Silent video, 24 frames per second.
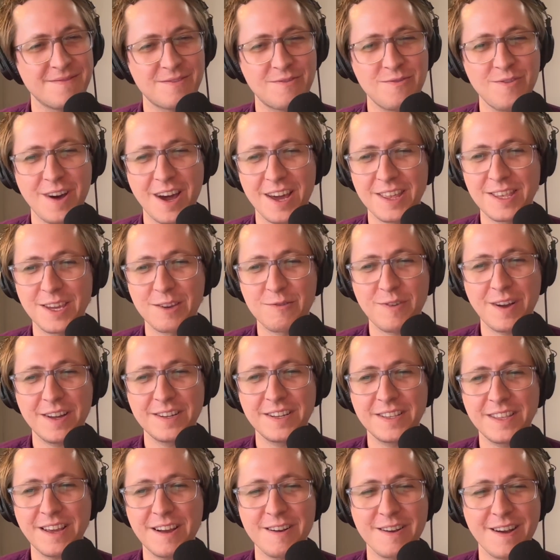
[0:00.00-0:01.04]
Cool. I think we'll
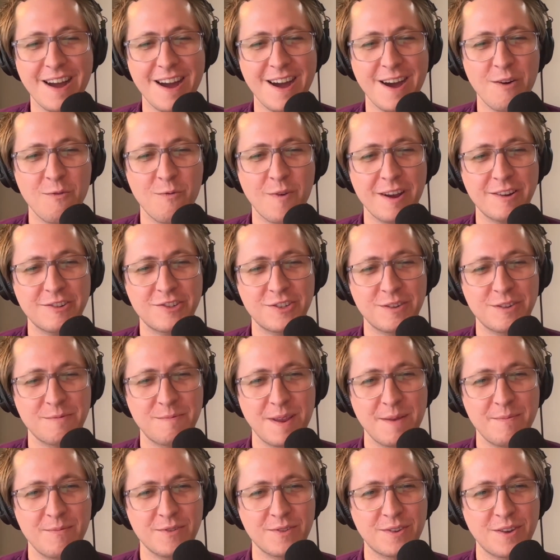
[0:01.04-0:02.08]
end it there. Where should
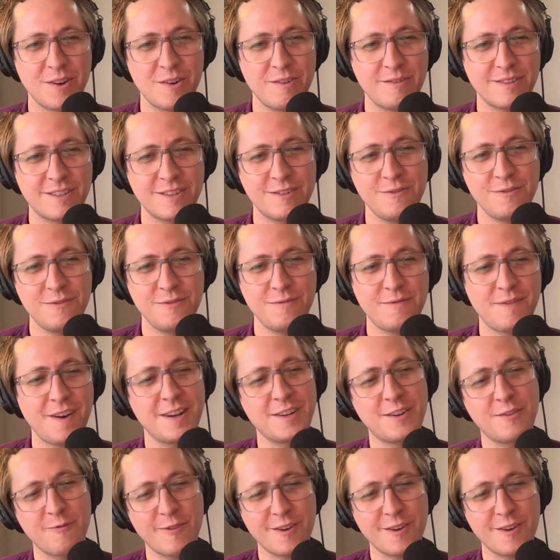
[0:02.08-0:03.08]
people go to find your